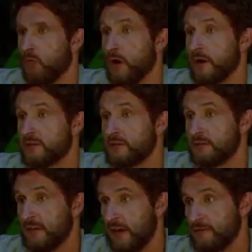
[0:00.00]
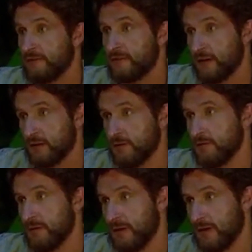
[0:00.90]
10 for any of the people that,
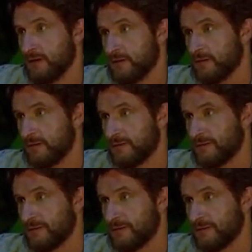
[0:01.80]
you know,